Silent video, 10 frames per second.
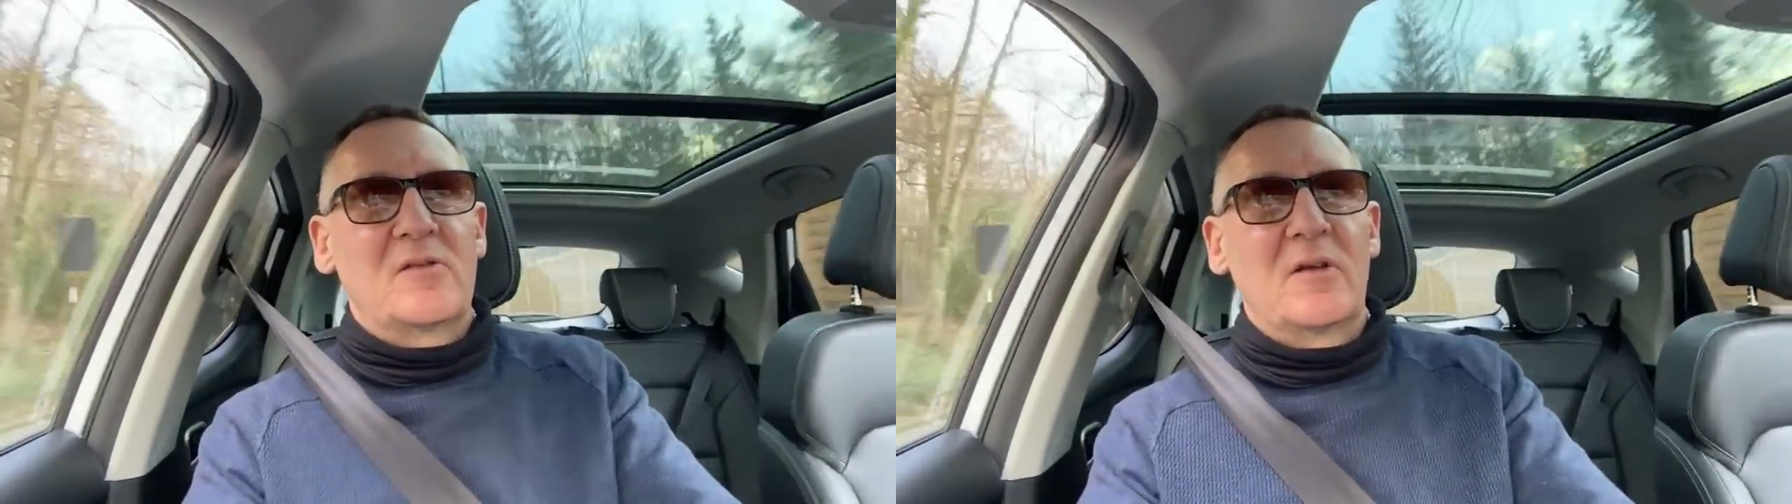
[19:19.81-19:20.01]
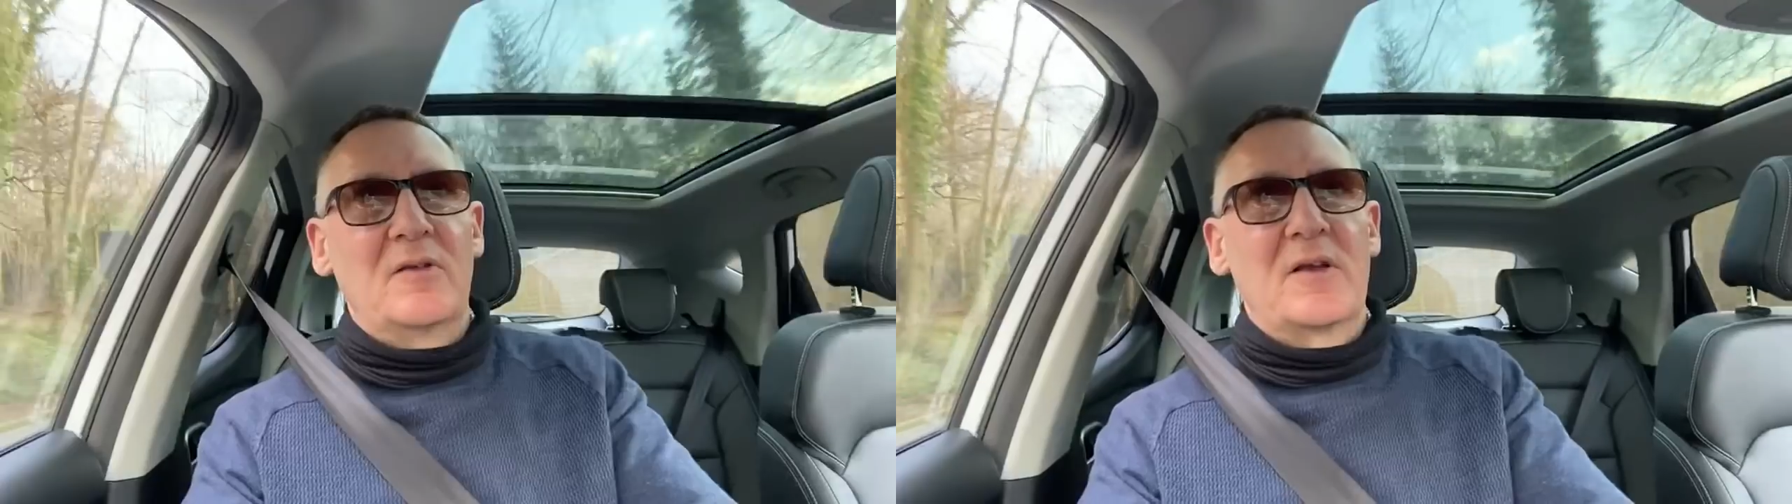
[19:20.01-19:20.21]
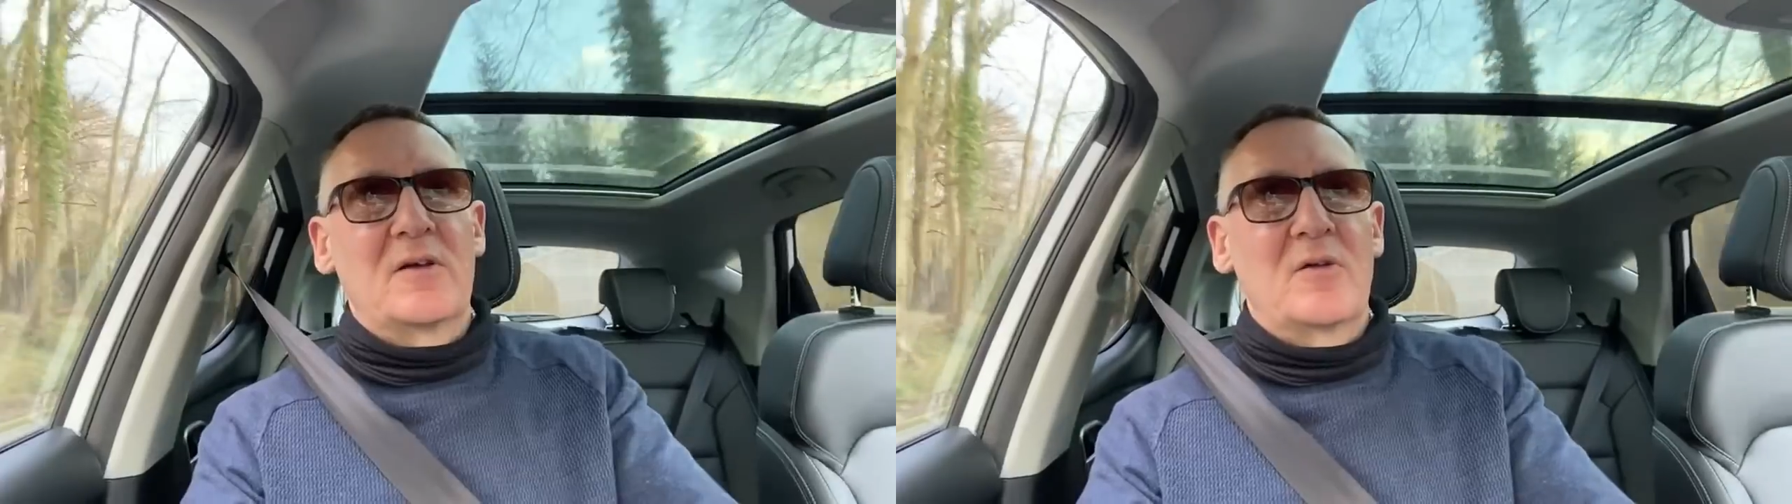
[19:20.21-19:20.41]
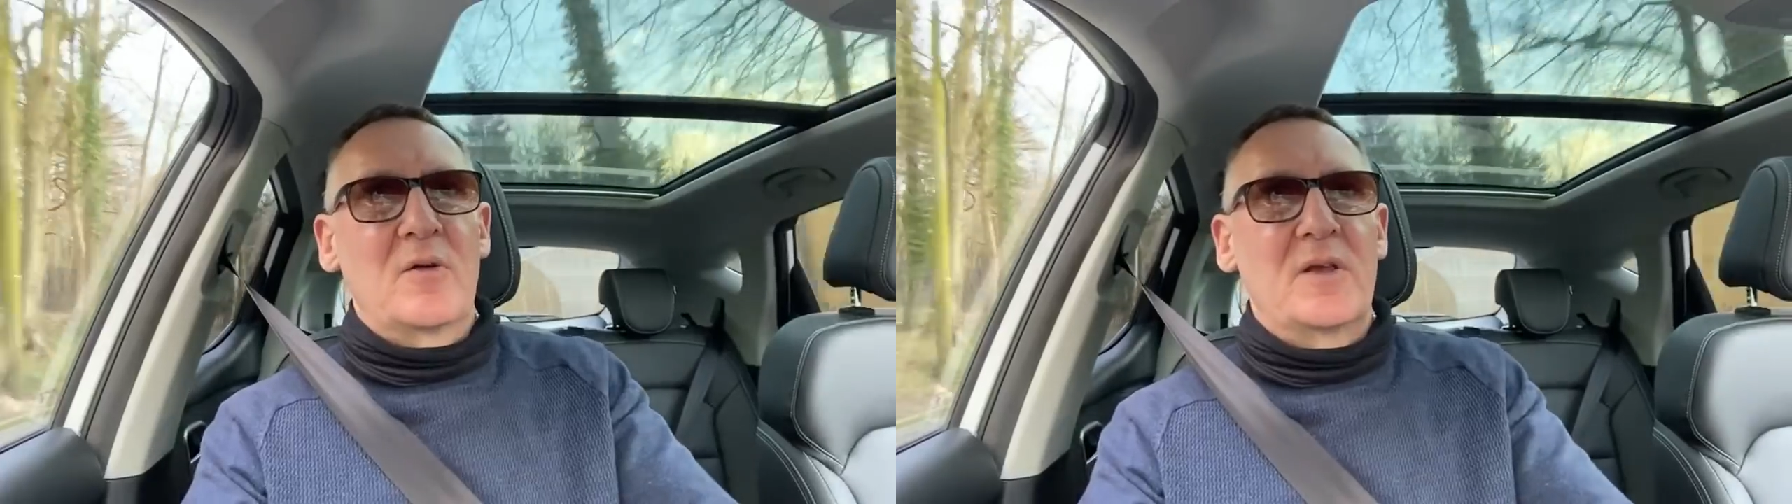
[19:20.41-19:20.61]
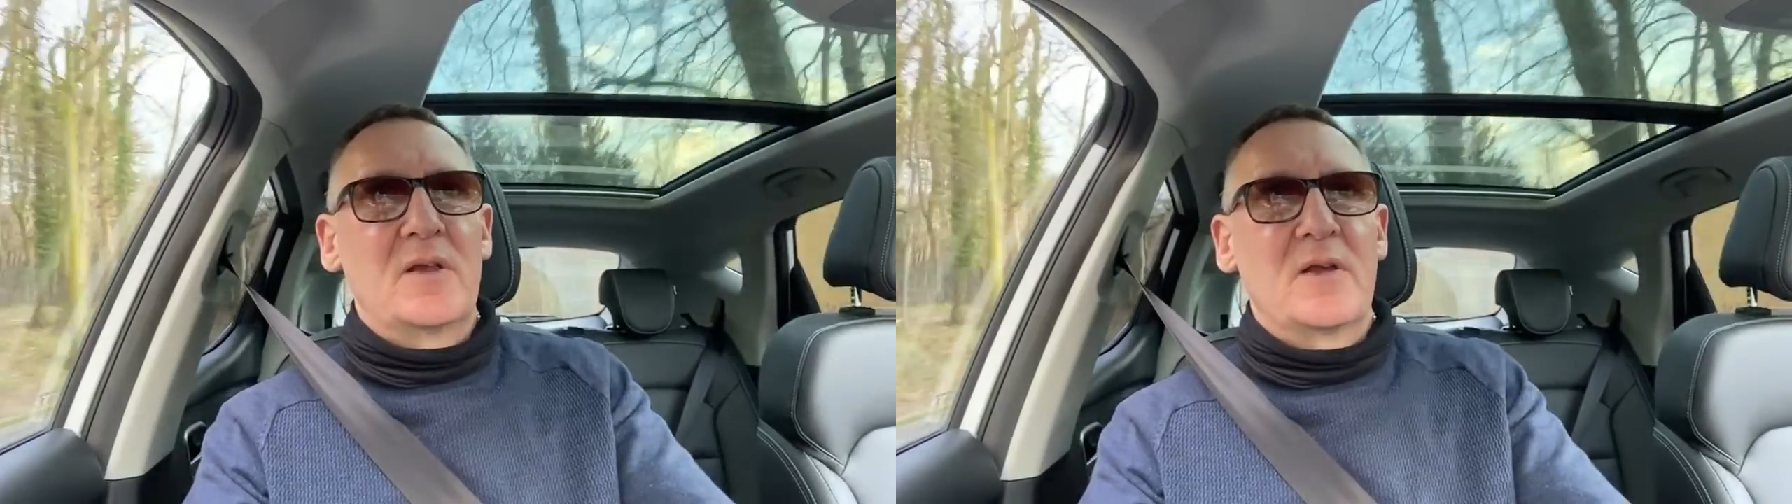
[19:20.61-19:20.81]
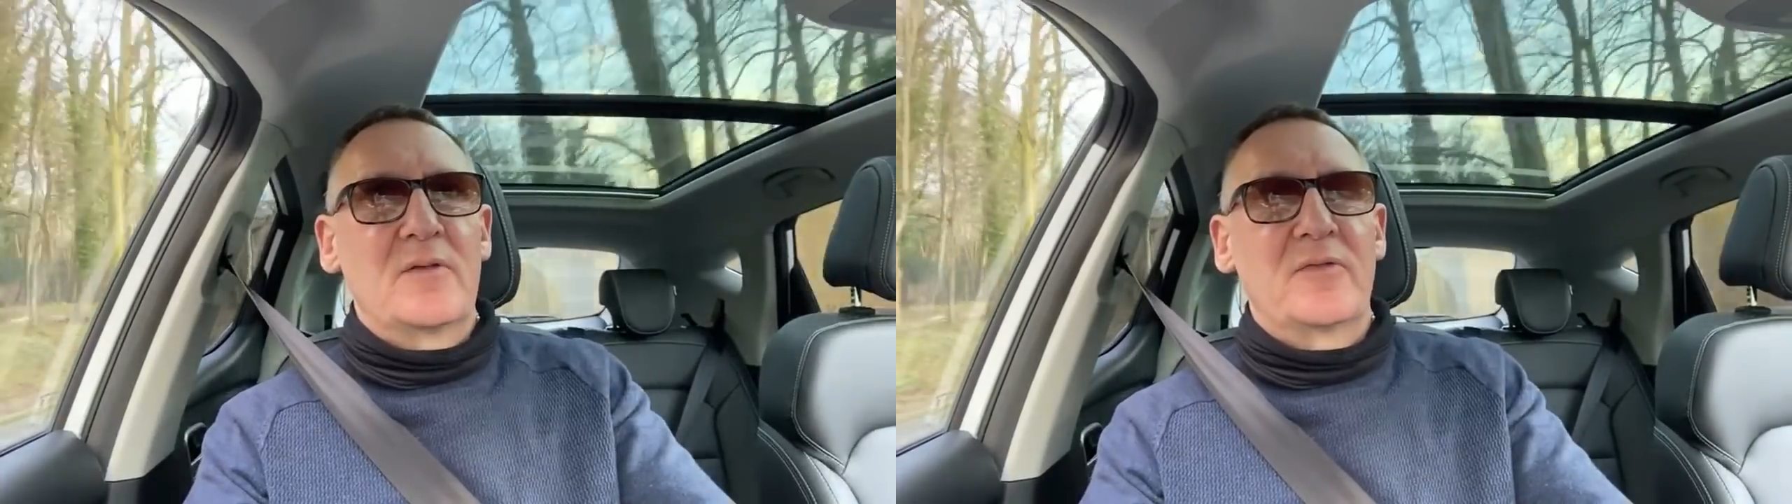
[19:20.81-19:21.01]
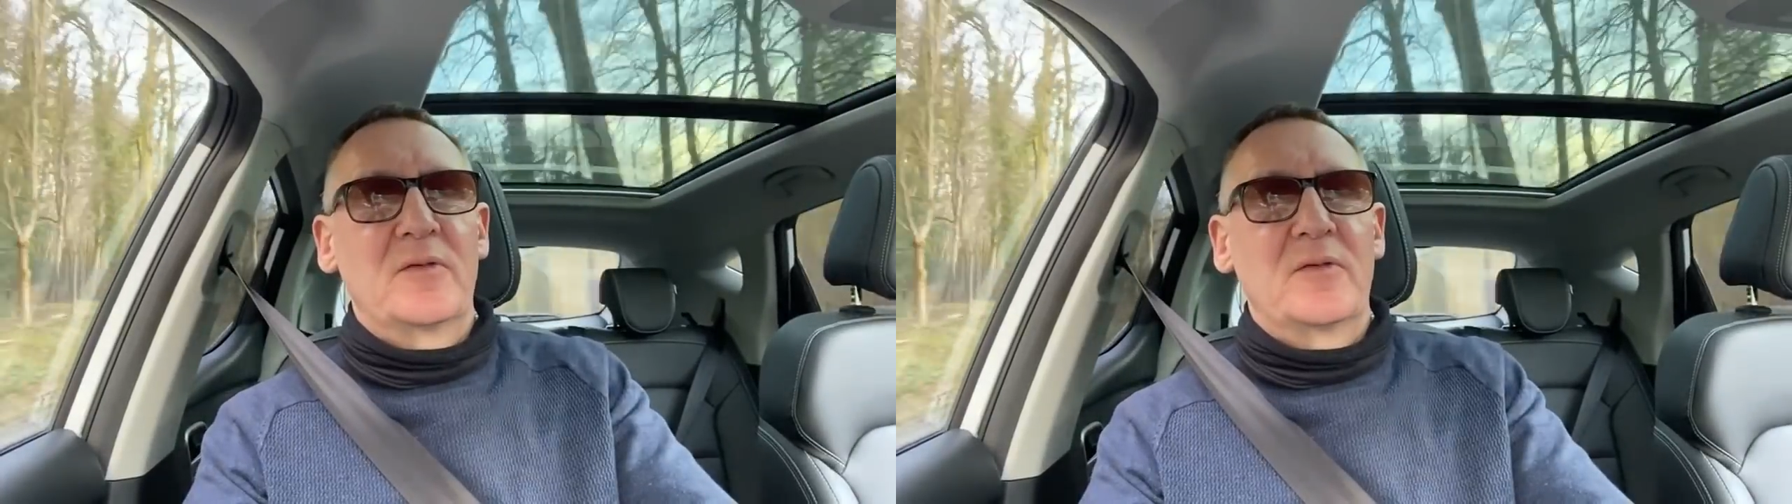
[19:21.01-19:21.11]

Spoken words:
slowed down quick enough.